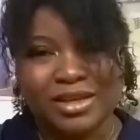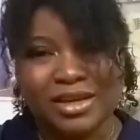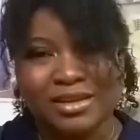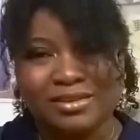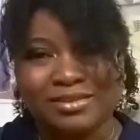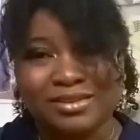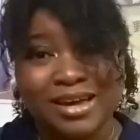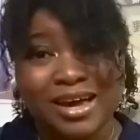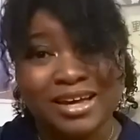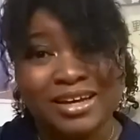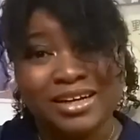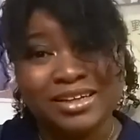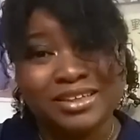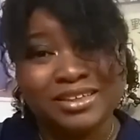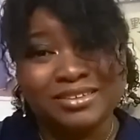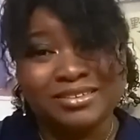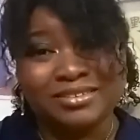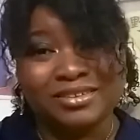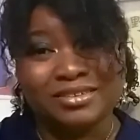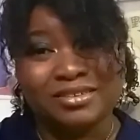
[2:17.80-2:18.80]
It's kind of
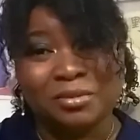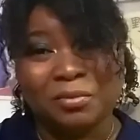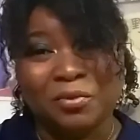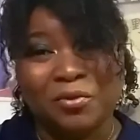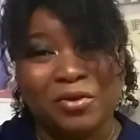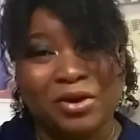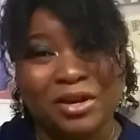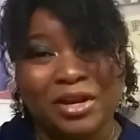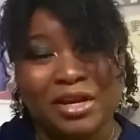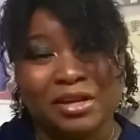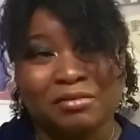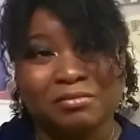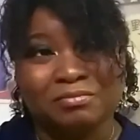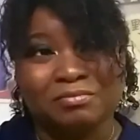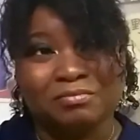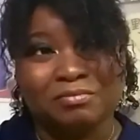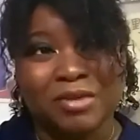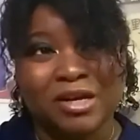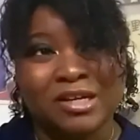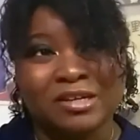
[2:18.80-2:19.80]
just disappointing,
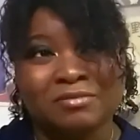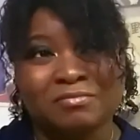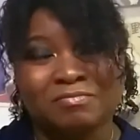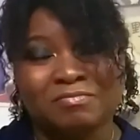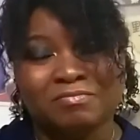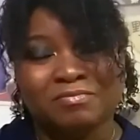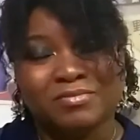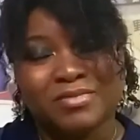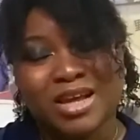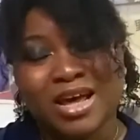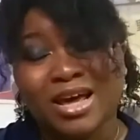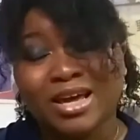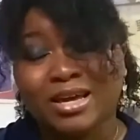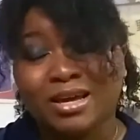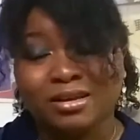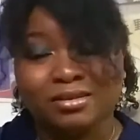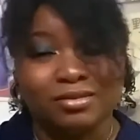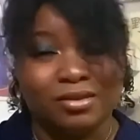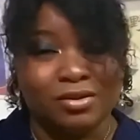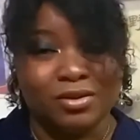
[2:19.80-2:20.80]
but I
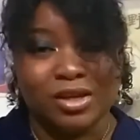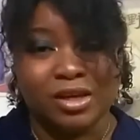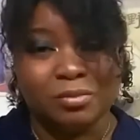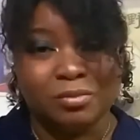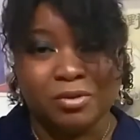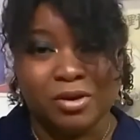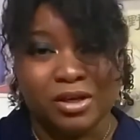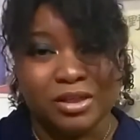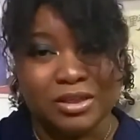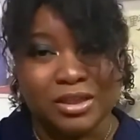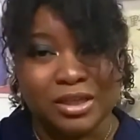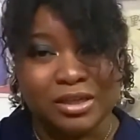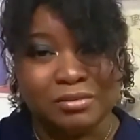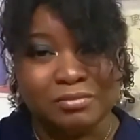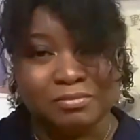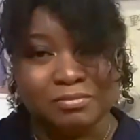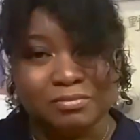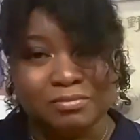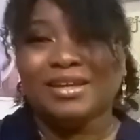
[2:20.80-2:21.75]
guess I'll keep watching.